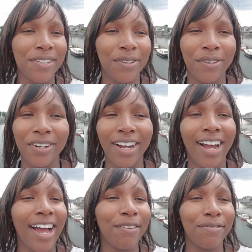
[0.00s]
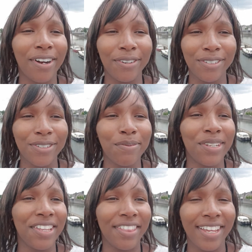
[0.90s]
So I found so
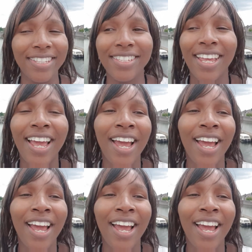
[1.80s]
many things.